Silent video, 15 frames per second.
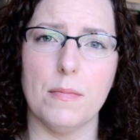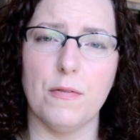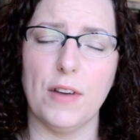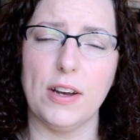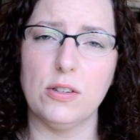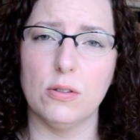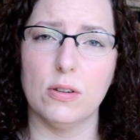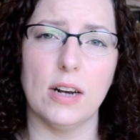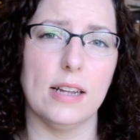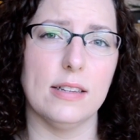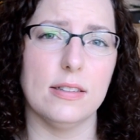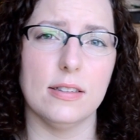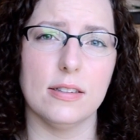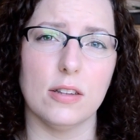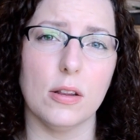facial
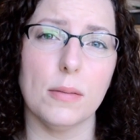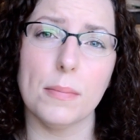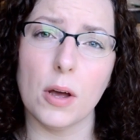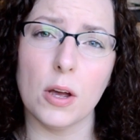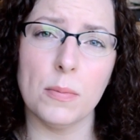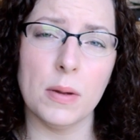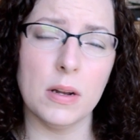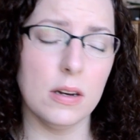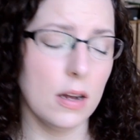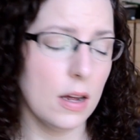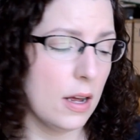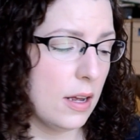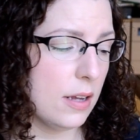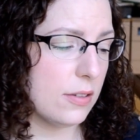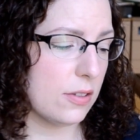cleansers at the moment,
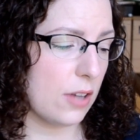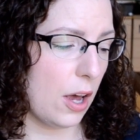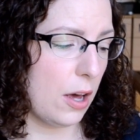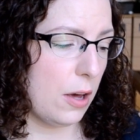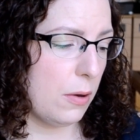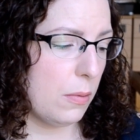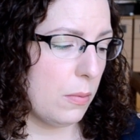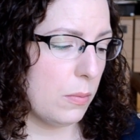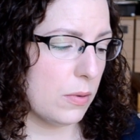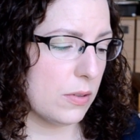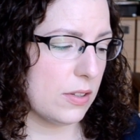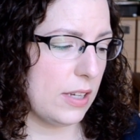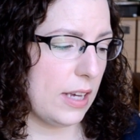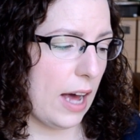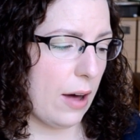so we'll
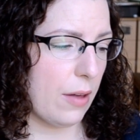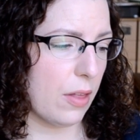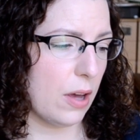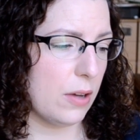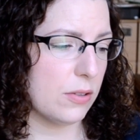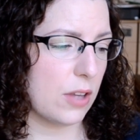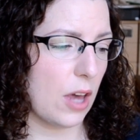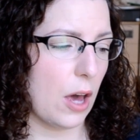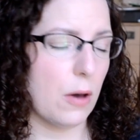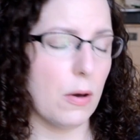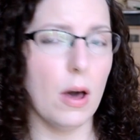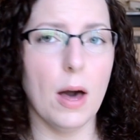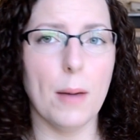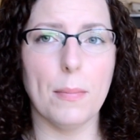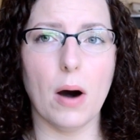see how those go,
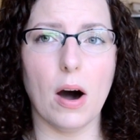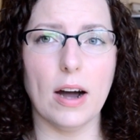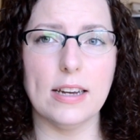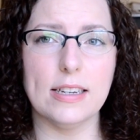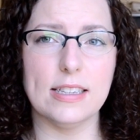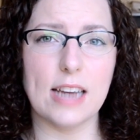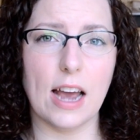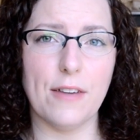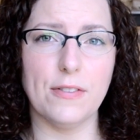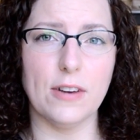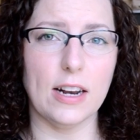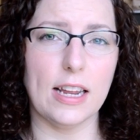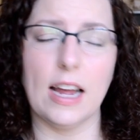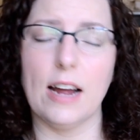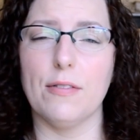but I
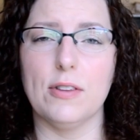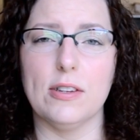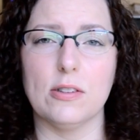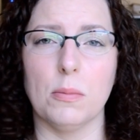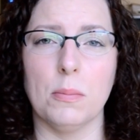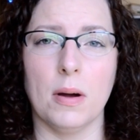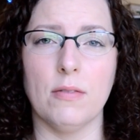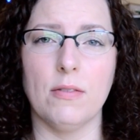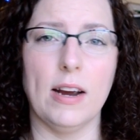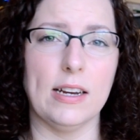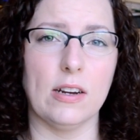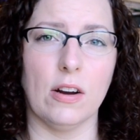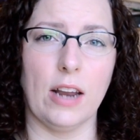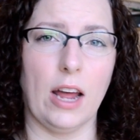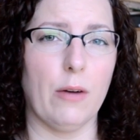definitely have this on my
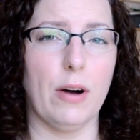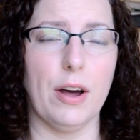radar now.